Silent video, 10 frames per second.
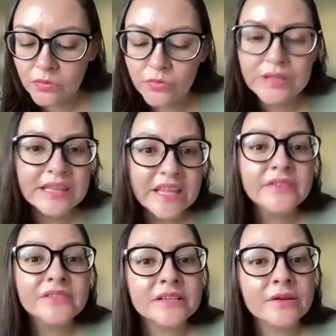
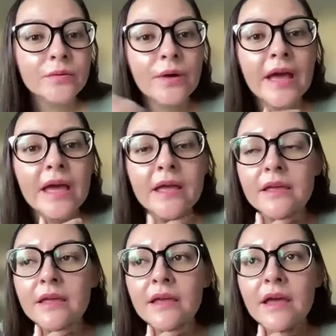relieved in a way.
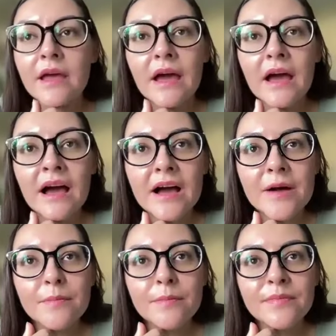
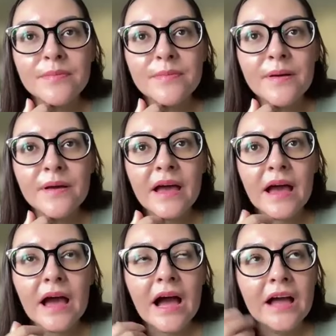Um,
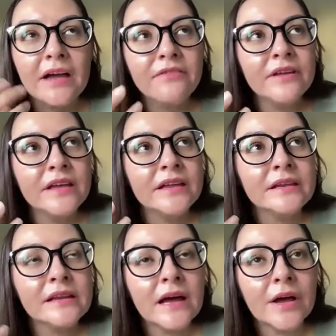I've
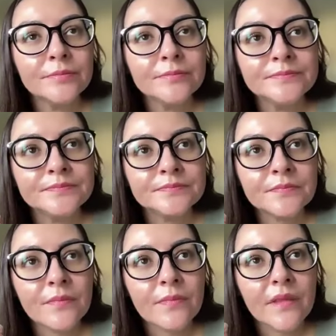been
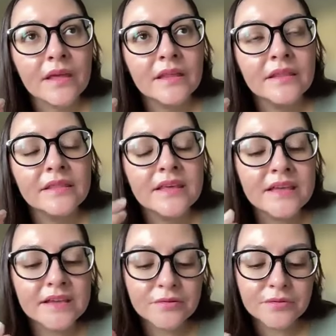
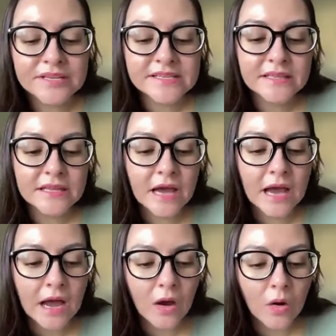thinking recently
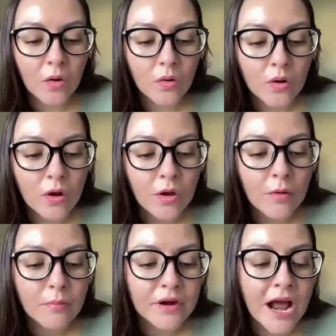how
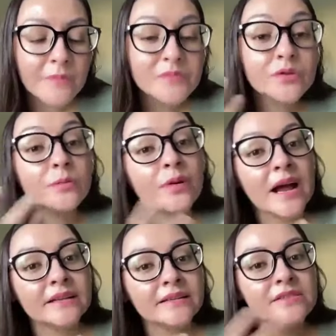perhaps our
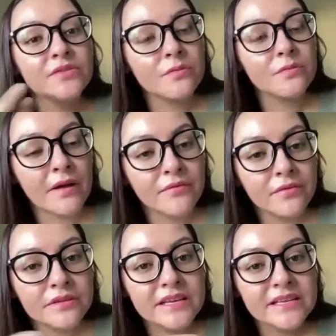practice on
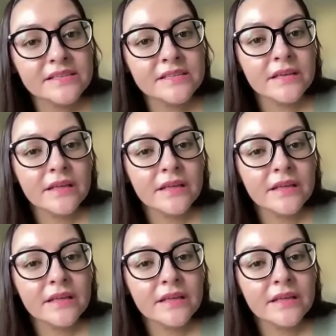mindfulness,